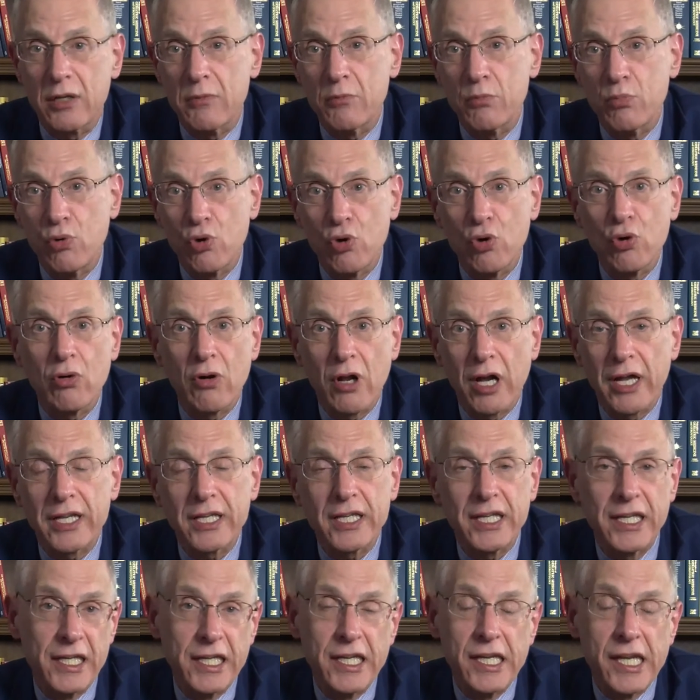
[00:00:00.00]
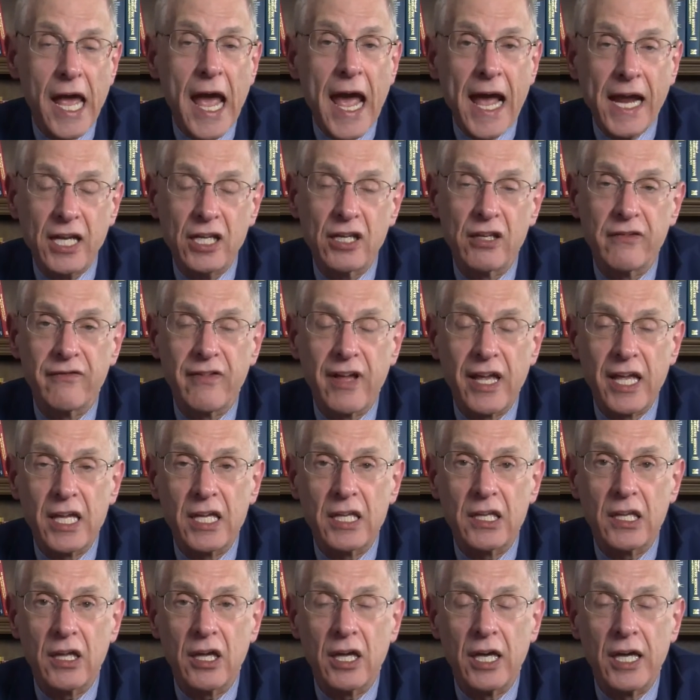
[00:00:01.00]
and boron can
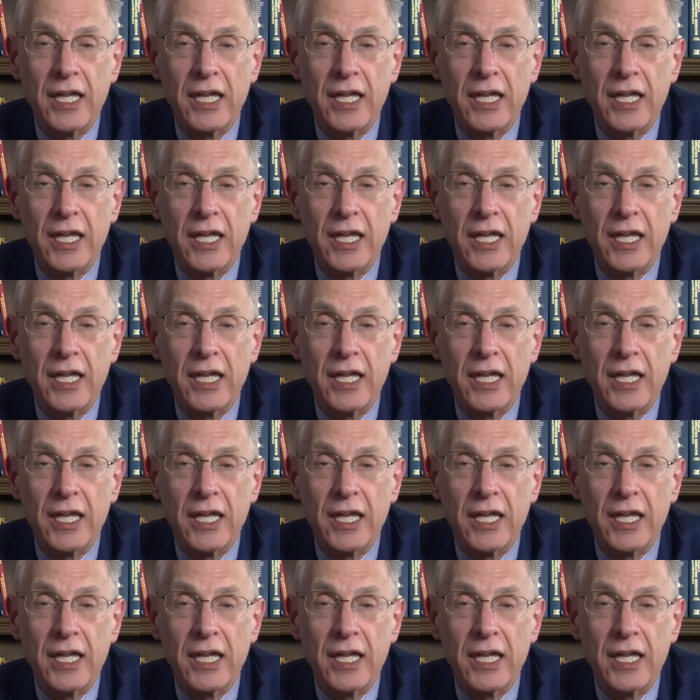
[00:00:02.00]
inactivate